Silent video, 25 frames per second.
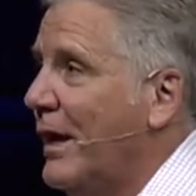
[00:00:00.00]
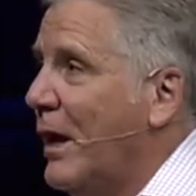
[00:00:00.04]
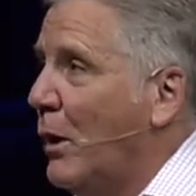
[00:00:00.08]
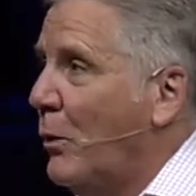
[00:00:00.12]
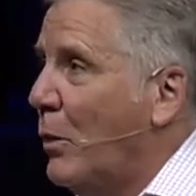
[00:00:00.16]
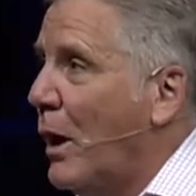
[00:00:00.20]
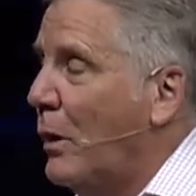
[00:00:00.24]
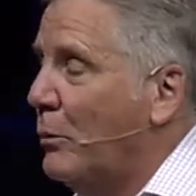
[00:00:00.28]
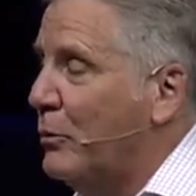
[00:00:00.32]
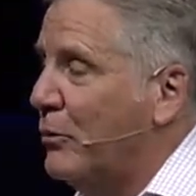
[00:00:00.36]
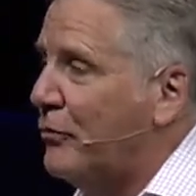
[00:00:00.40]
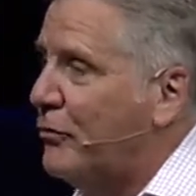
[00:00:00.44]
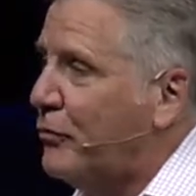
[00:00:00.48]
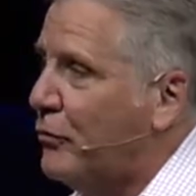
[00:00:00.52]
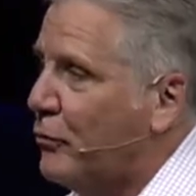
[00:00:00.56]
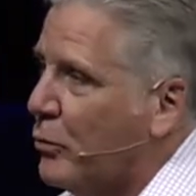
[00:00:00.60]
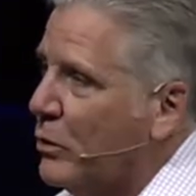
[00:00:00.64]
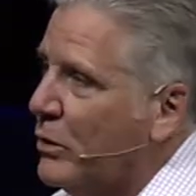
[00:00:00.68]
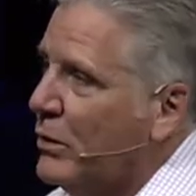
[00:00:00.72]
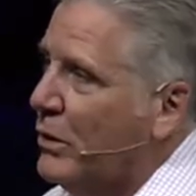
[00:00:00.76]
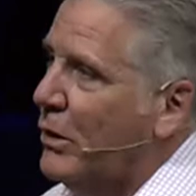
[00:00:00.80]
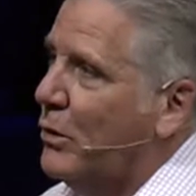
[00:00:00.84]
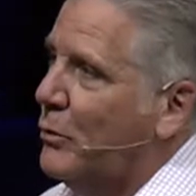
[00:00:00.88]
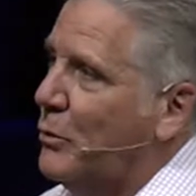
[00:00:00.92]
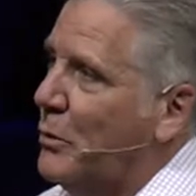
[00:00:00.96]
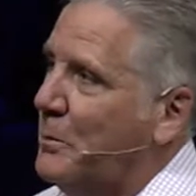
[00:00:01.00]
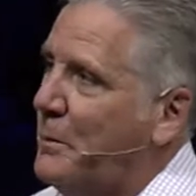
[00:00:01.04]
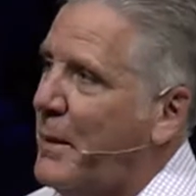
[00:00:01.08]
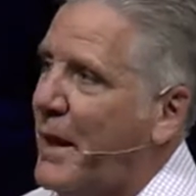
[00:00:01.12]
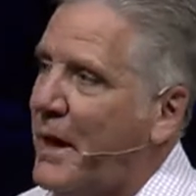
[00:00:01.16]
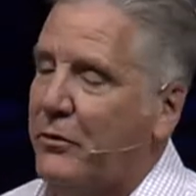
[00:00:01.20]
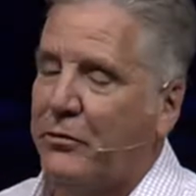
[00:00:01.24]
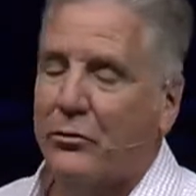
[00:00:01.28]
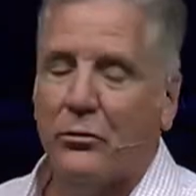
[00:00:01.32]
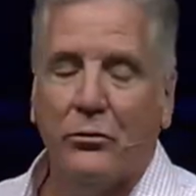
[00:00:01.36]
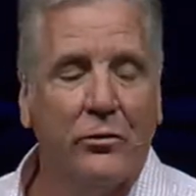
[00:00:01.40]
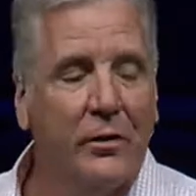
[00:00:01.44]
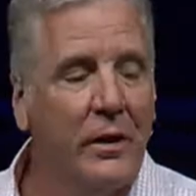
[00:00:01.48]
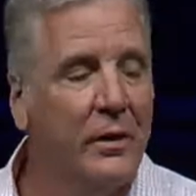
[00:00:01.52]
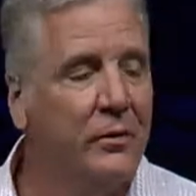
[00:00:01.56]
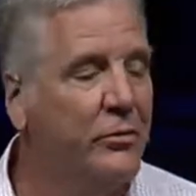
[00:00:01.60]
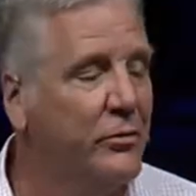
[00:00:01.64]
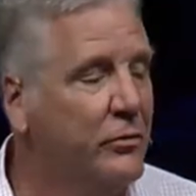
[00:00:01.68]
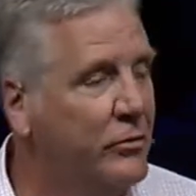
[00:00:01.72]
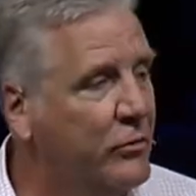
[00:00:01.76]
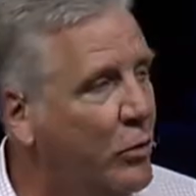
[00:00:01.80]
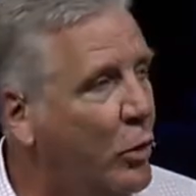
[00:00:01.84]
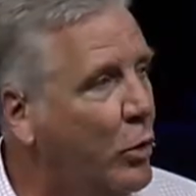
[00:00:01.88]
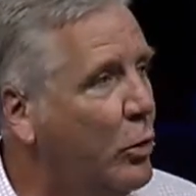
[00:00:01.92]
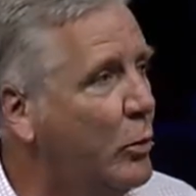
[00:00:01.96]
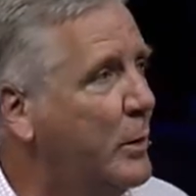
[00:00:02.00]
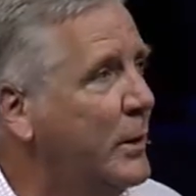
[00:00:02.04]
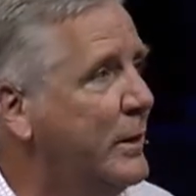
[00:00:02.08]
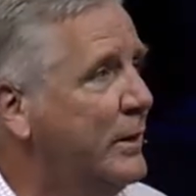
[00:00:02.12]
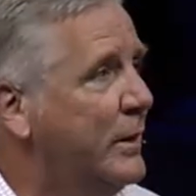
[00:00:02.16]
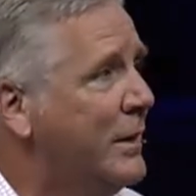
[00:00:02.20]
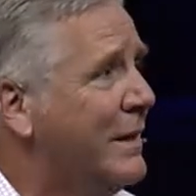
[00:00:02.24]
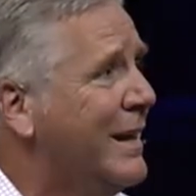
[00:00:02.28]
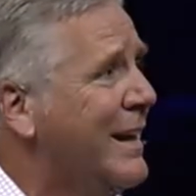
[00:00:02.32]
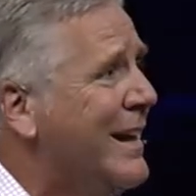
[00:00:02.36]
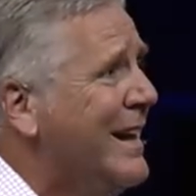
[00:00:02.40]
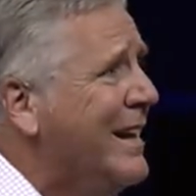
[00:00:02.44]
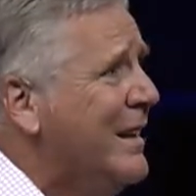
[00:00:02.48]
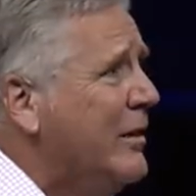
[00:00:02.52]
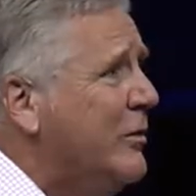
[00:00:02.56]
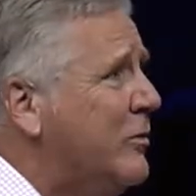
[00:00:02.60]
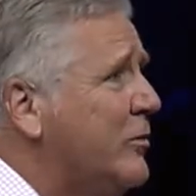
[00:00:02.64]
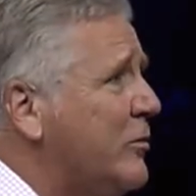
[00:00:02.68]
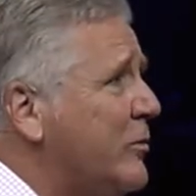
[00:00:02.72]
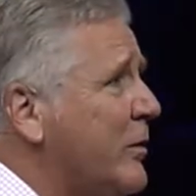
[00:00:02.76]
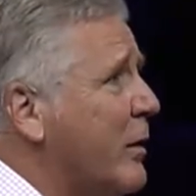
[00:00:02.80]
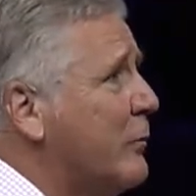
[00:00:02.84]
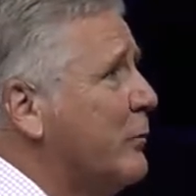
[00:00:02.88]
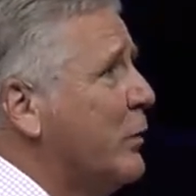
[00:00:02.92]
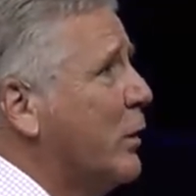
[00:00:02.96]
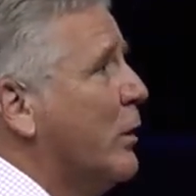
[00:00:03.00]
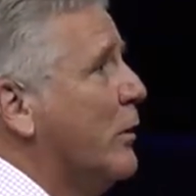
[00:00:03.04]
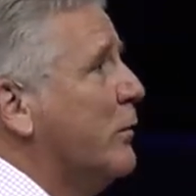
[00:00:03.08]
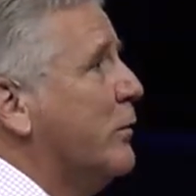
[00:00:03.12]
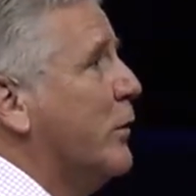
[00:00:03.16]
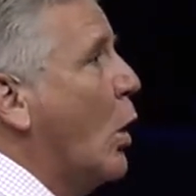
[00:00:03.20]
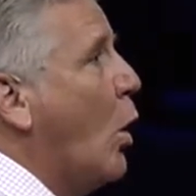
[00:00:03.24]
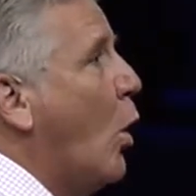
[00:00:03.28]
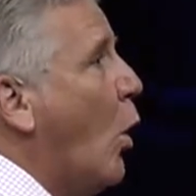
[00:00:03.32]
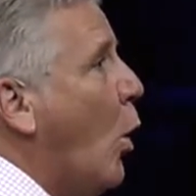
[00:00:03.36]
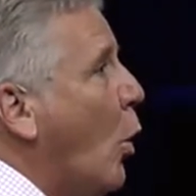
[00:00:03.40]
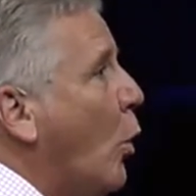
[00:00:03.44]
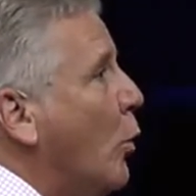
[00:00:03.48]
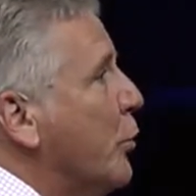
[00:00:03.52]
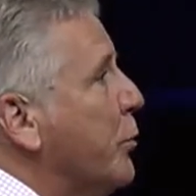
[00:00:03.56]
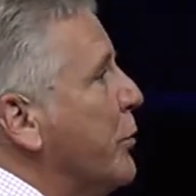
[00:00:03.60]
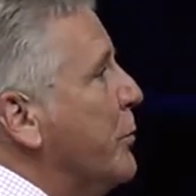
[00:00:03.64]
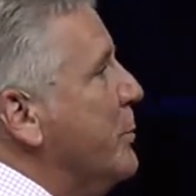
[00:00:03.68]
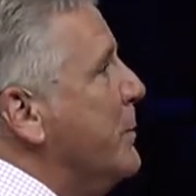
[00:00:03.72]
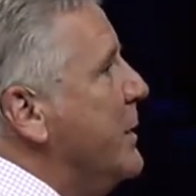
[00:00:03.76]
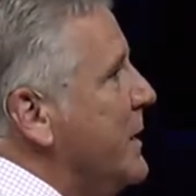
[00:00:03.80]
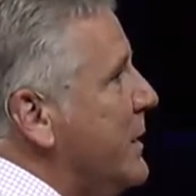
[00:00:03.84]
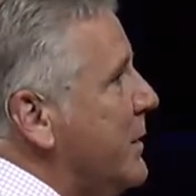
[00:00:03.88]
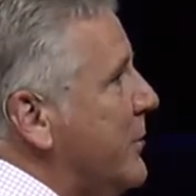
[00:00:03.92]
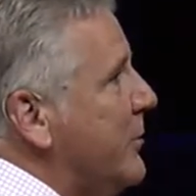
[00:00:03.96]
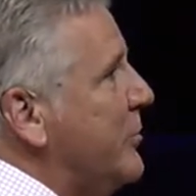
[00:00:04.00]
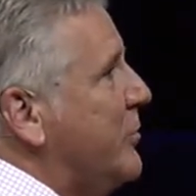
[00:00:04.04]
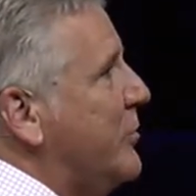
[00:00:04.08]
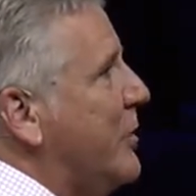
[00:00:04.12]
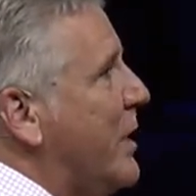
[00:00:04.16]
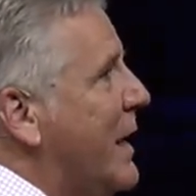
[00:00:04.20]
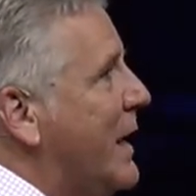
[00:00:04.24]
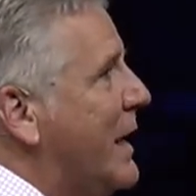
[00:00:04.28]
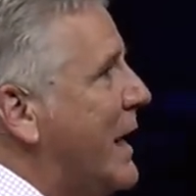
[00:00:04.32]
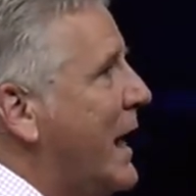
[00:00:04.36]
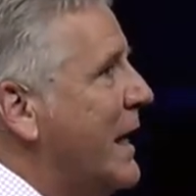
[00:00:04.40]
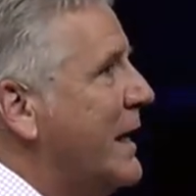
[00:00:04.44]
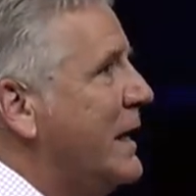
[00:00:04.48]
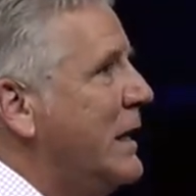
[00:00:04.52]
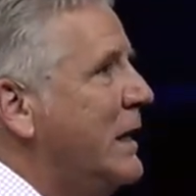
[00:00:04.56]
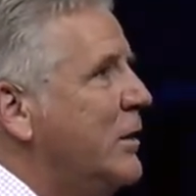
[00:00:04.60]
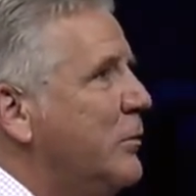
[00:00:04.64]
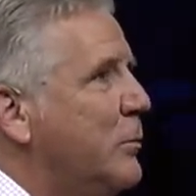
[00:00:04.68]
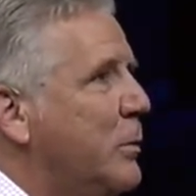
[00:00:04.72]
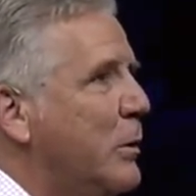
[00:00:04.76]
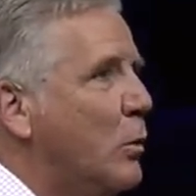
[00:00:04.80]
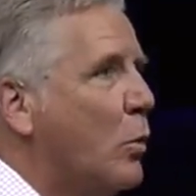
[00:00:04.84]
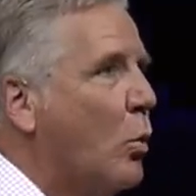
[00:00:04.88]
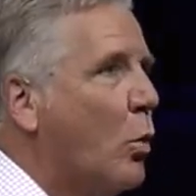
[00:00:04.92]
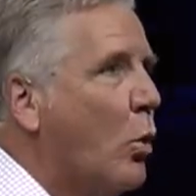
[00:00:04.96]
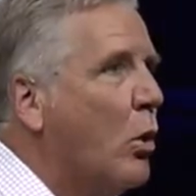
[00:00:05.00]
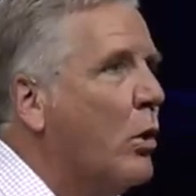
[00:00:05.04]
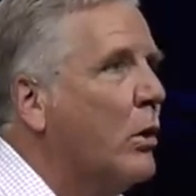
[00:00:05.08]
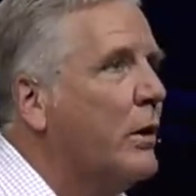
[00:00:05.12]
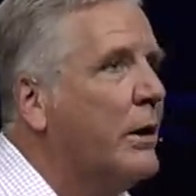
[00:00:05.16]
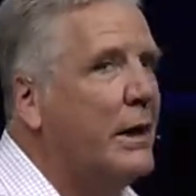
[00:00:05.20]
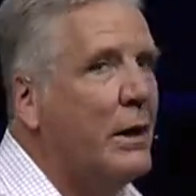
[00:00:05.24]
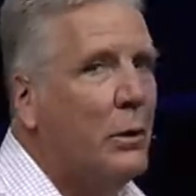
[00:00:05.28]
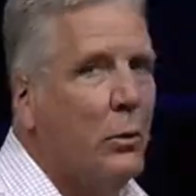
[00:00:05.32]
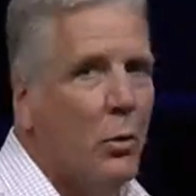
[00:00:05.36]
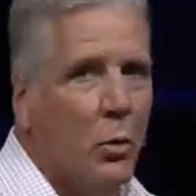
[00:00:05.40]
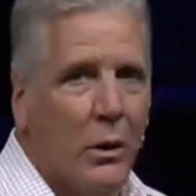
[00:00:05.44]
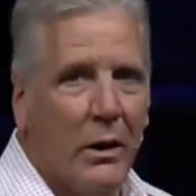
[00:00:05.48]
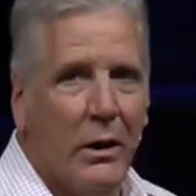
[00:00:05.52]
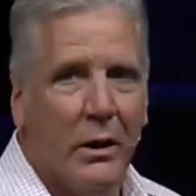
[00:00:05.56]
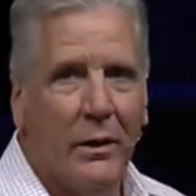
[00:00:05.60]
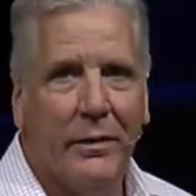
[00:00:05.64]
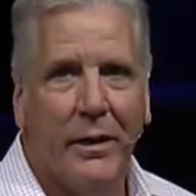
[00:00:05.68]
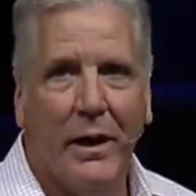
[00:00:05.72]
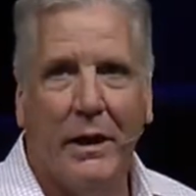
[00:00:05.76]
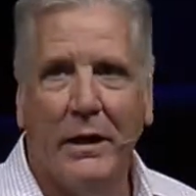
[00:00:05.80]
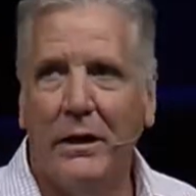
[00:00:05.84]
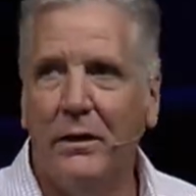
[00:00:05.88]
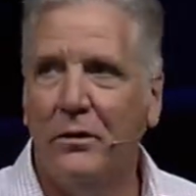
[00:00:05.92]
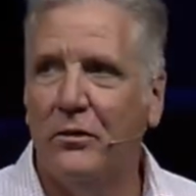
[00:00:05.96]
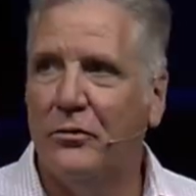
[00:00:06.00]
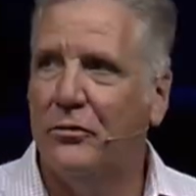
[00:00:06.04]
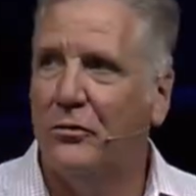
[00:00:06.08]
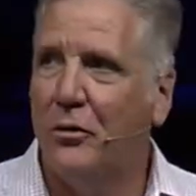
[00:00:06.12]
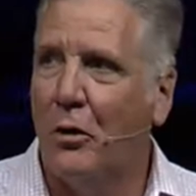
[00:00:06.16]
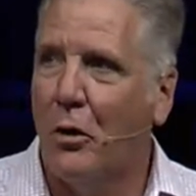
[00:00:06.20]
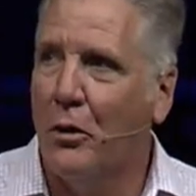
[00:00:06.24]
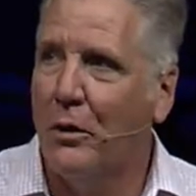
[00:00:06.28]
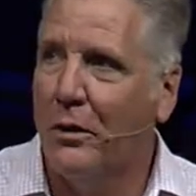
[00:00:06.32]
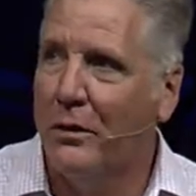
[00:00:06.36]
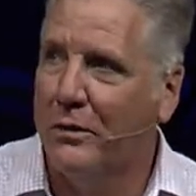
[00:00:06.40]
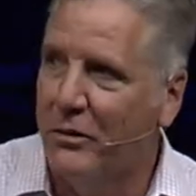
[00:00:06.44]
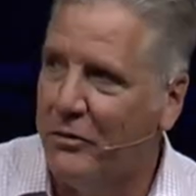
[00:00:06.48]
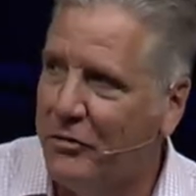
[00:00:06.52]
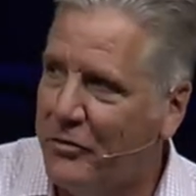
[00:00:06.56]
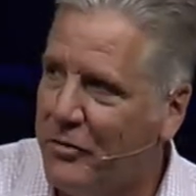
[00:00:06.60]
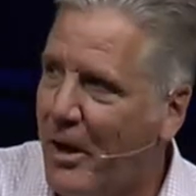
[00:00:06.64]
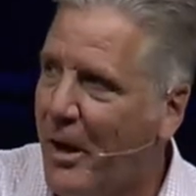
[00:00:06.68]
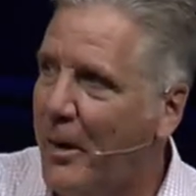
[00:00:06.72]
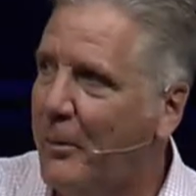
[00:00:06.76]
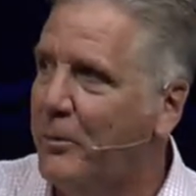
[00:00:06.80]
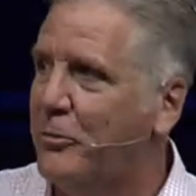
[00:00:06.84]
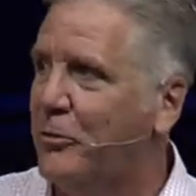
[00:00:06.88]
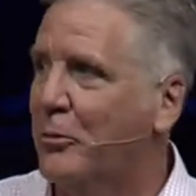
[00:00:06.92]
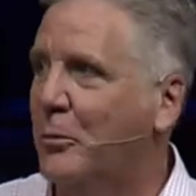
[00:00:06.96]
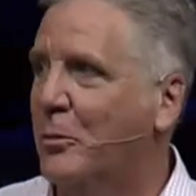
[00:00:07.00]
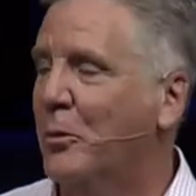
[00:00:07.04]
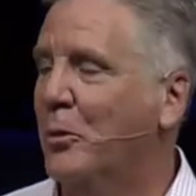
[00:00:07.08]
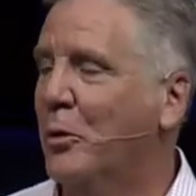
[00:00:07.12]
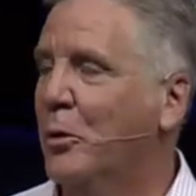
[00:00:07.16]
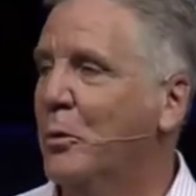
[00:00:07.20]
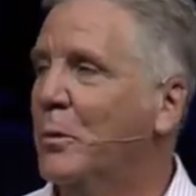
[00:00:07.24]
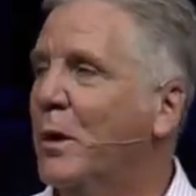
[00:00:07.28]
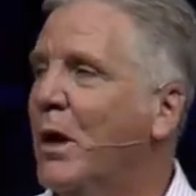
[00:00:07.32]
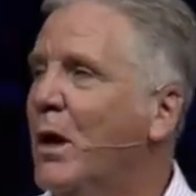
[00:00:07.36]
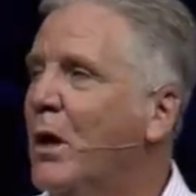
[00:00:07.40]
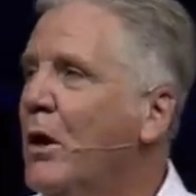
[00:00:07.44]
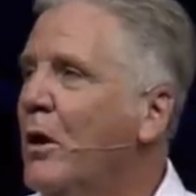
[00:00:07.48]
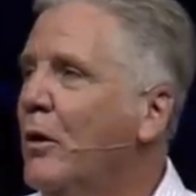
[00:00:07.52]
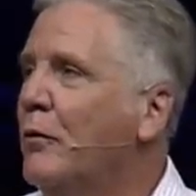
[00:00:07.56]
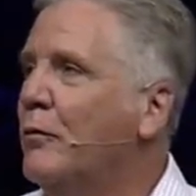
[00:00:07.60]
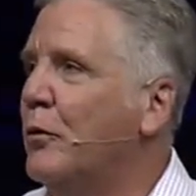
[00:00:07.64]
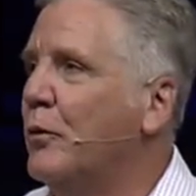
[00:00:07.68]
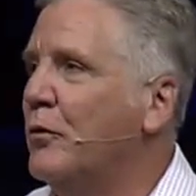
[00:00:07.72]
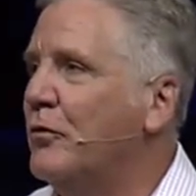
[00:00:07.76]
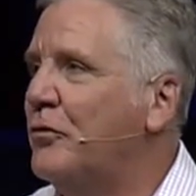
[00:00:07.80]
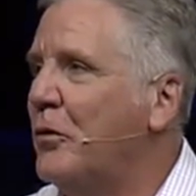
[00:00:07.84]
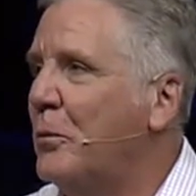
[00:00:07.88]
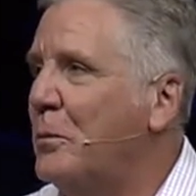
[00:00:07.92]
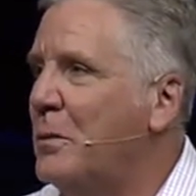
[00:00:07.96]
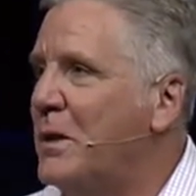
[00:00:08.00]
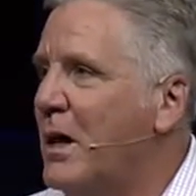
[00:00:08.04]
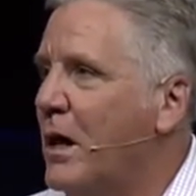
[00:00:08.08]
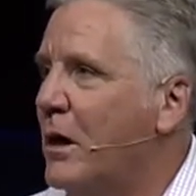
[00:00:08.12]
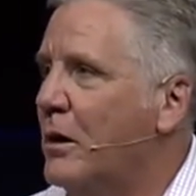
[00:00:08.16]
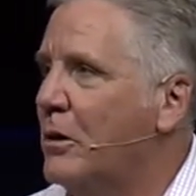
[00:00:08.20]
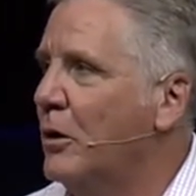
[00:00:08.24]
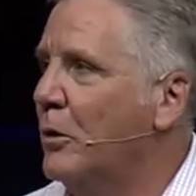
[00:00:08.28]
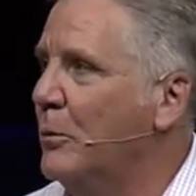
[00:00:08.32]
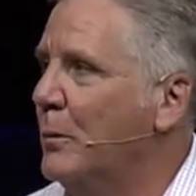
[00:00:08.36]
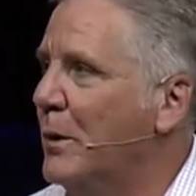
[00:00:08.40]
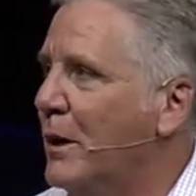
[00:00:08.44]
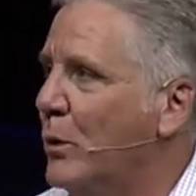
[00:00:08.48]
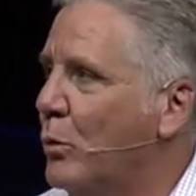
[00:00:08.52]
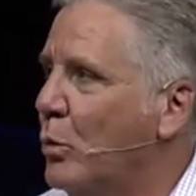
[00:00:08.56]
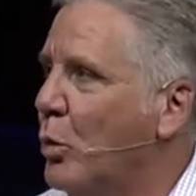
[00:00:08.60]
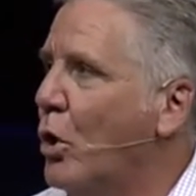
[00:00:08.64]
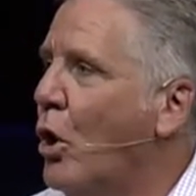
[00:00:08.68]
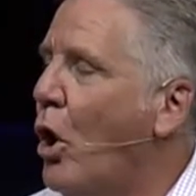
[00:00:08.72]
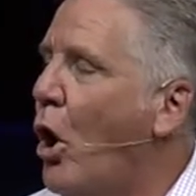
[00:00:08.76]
I was thrilled when Pastor Jason told me that several of our older men said, I need to start a discipleship group for some younger men.